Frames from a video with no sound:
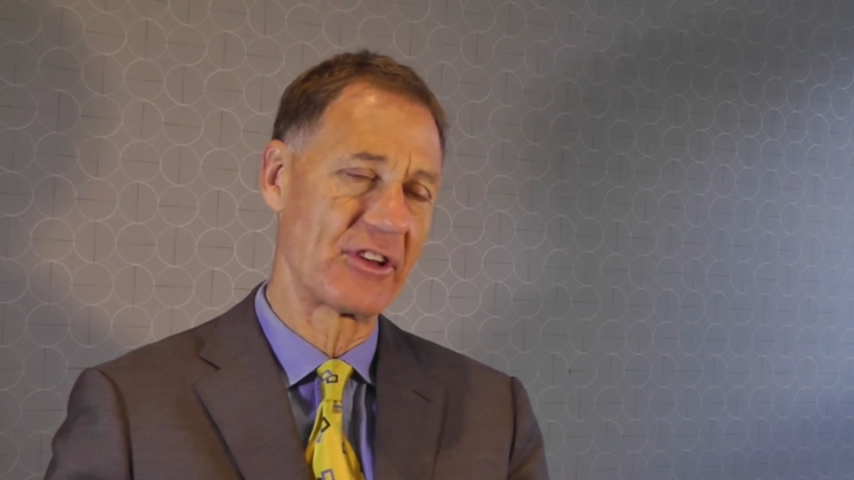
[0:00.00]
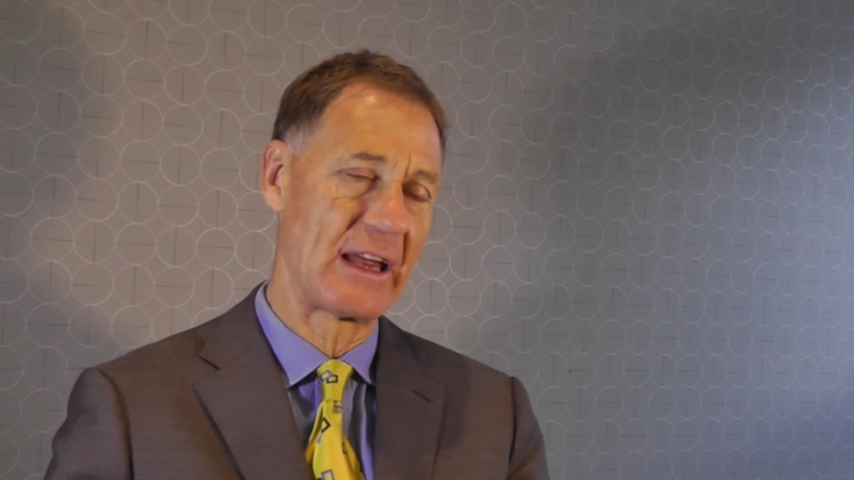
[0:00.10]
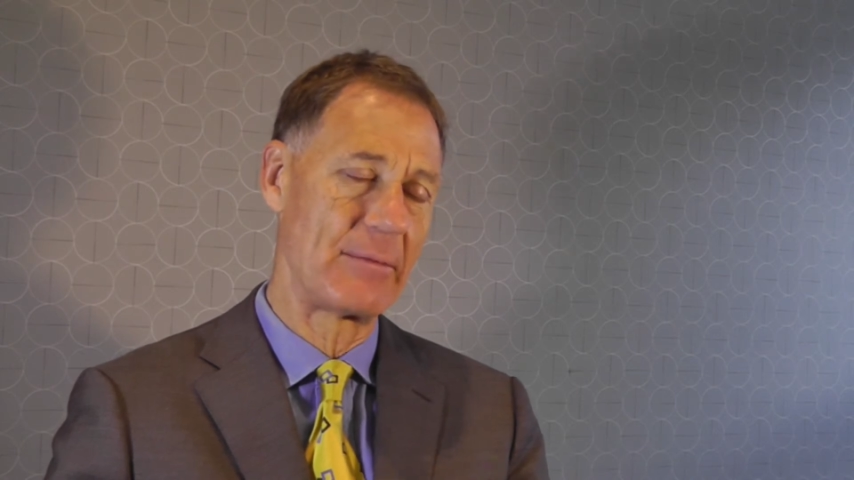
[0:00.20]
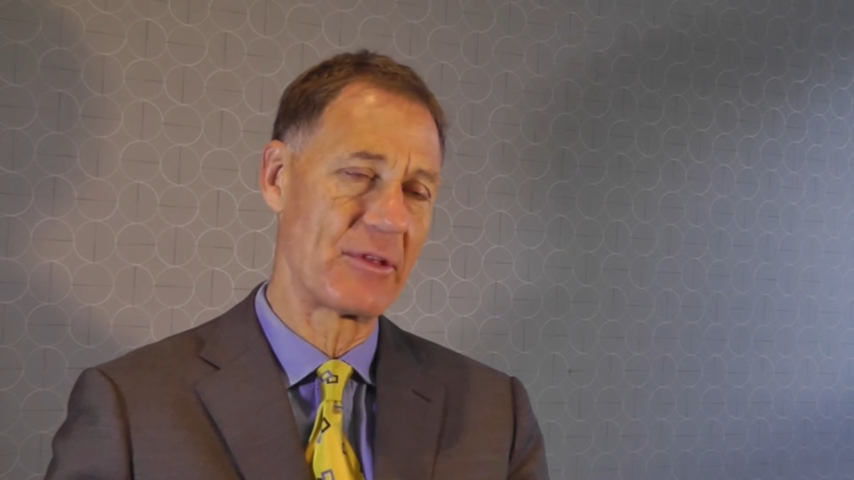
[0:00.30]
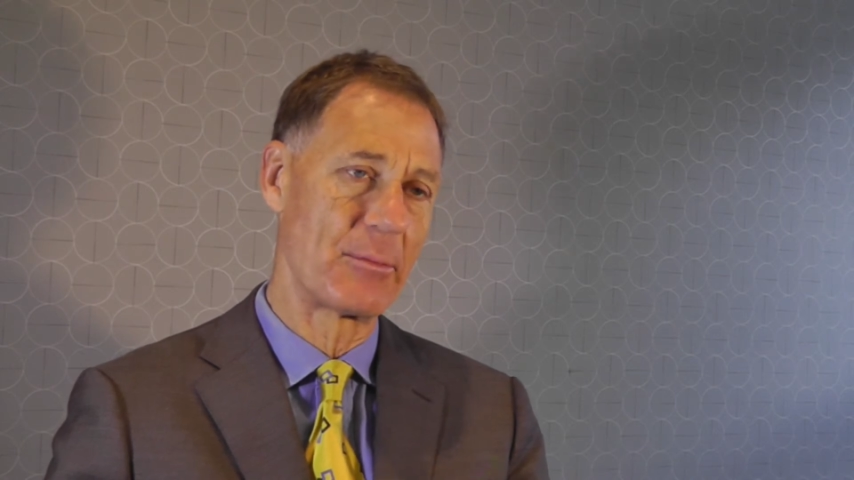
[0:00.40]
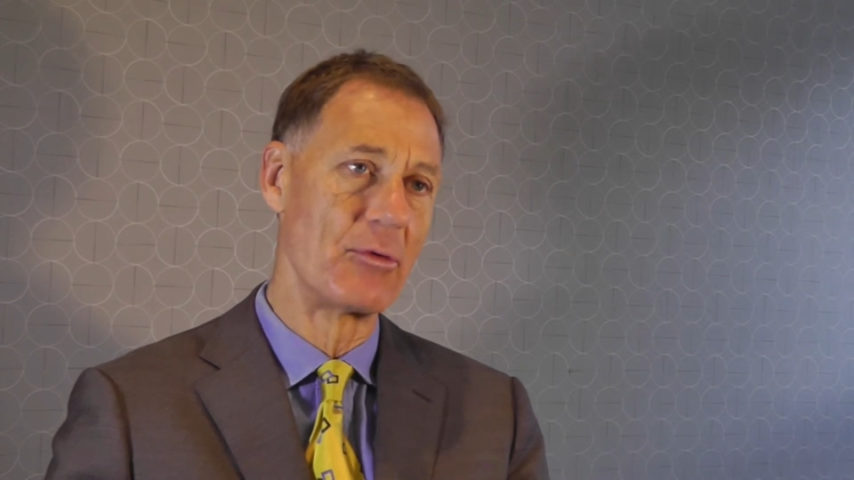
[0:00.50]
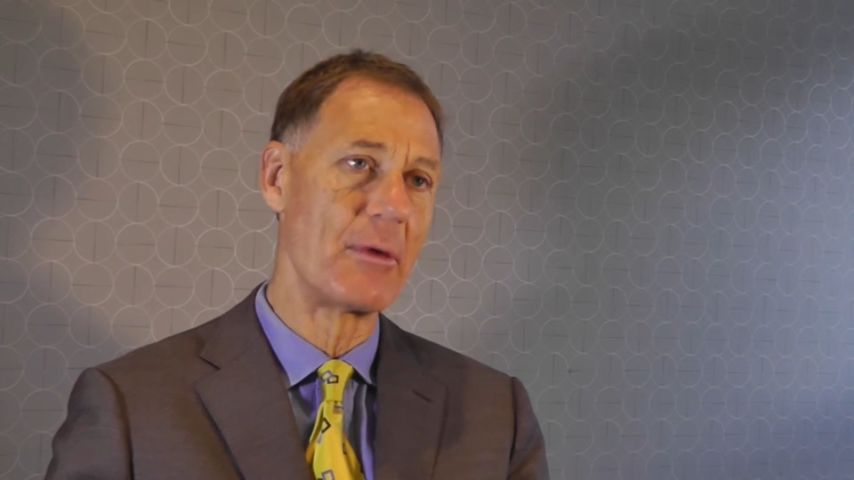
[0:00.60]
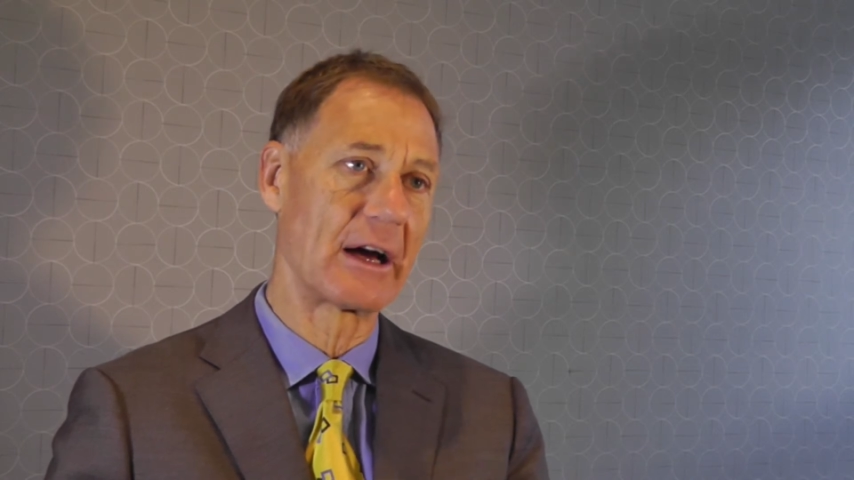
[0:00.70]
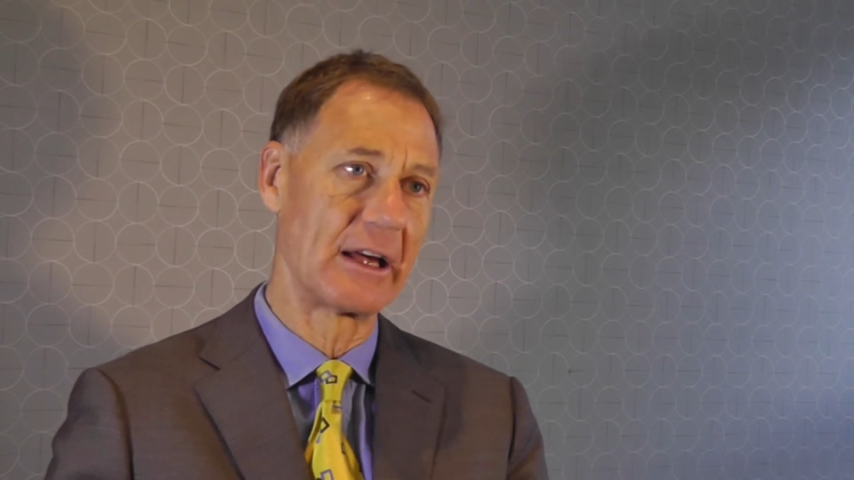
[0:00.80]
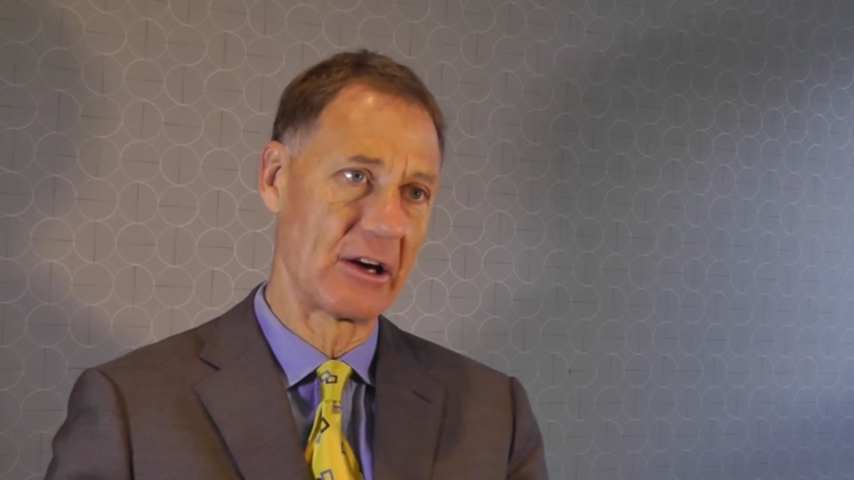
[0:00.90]
keep the bull
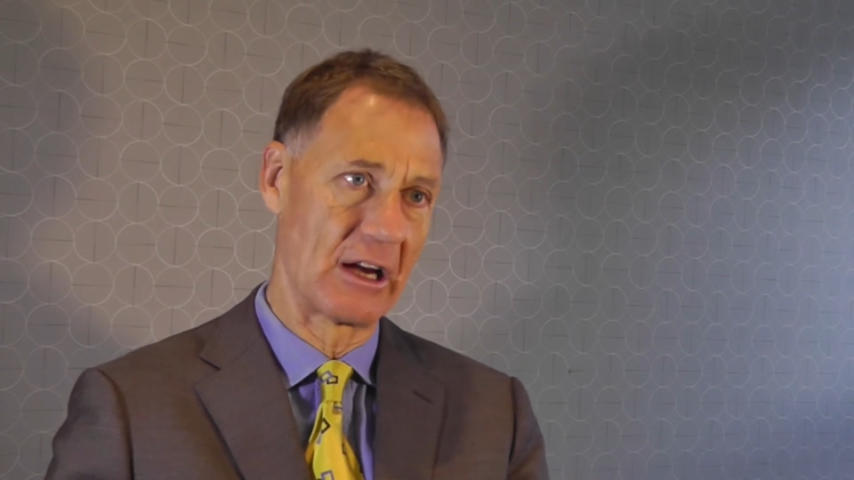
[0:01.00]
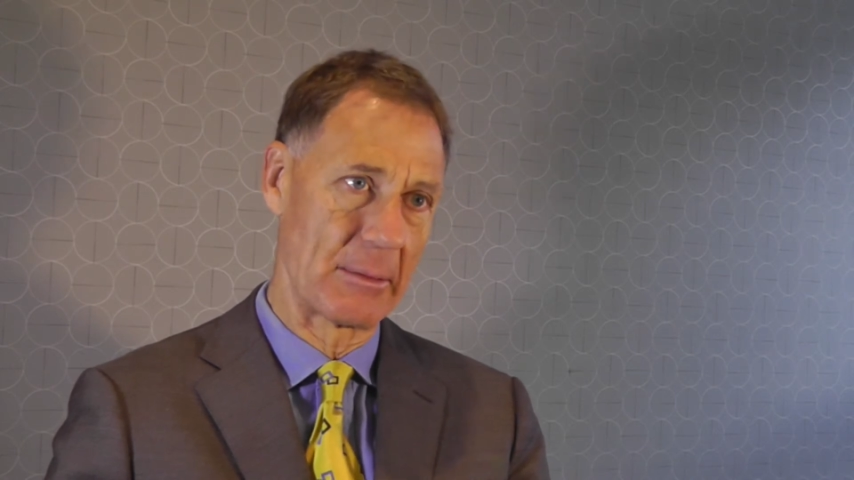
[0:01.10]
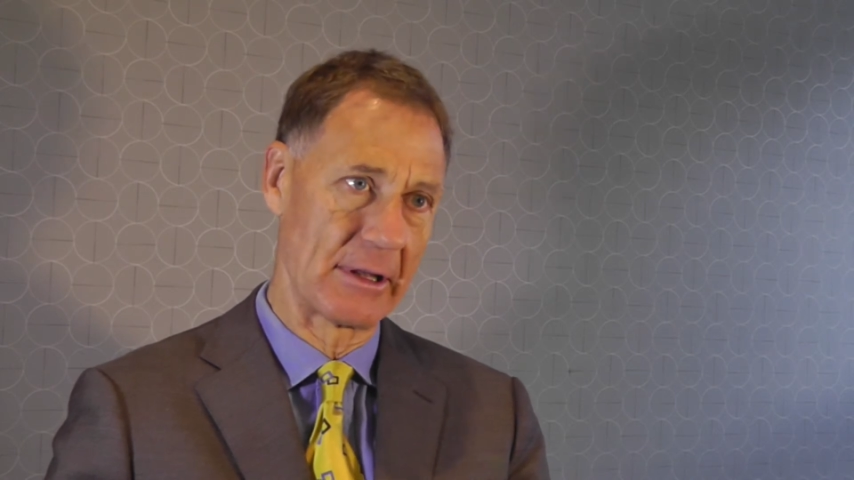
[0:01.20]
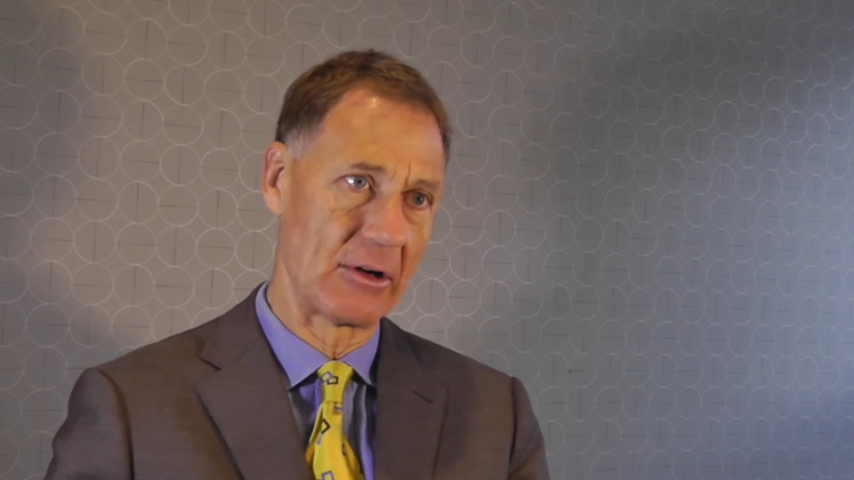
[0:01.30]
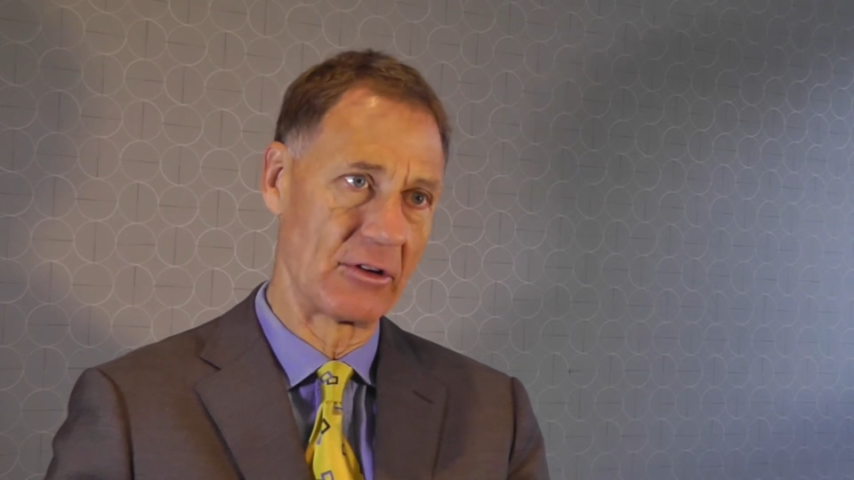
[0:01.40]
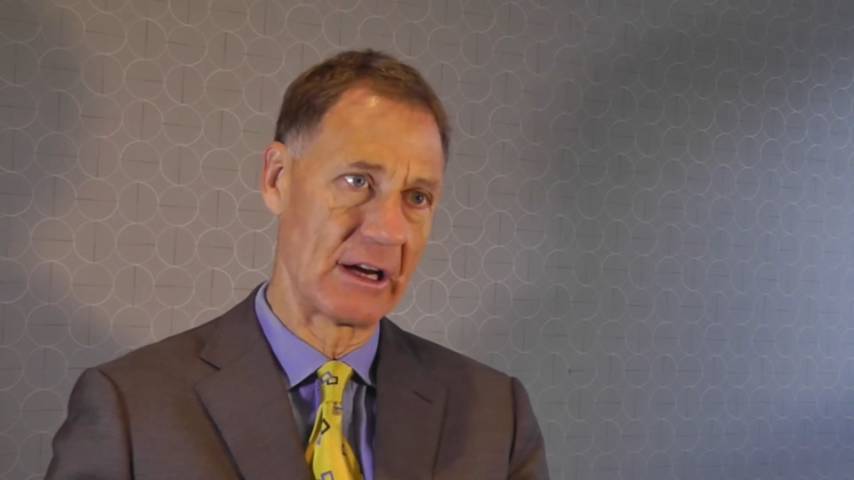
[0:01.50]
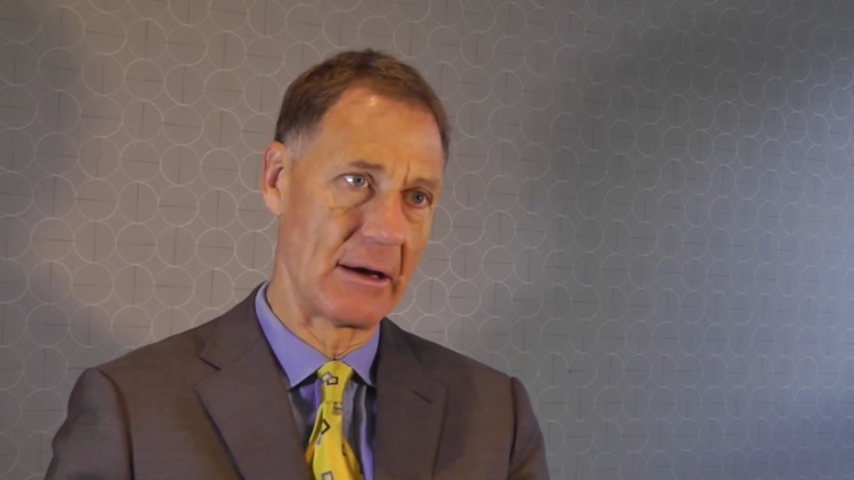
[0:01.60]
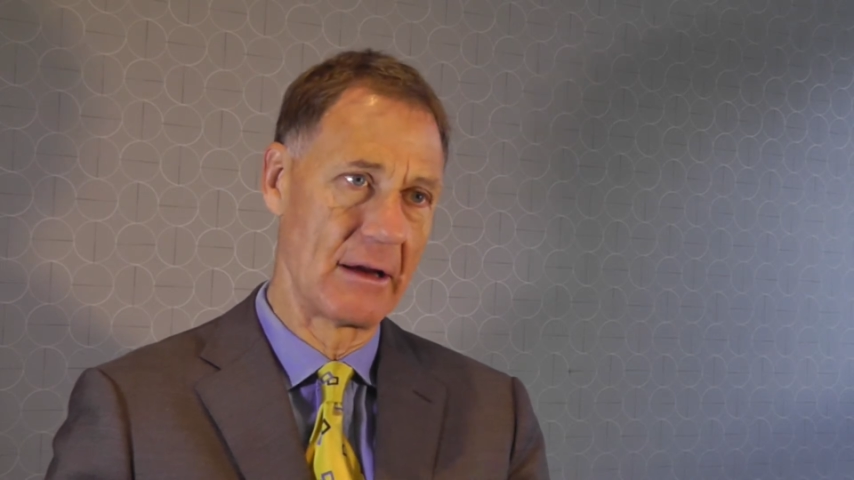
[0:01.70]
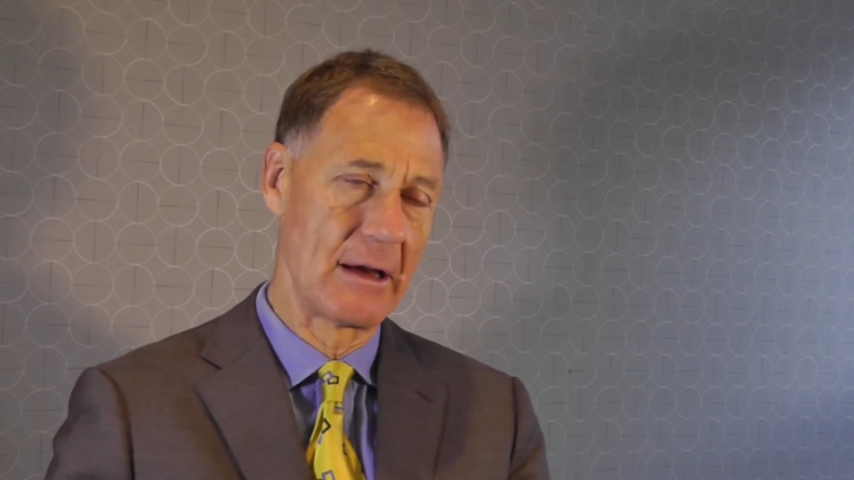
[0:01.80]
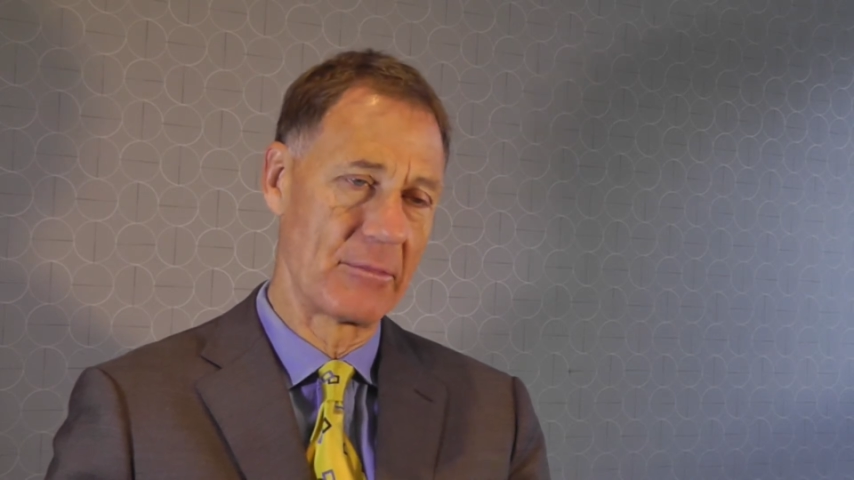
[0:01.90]
market going a bit longer,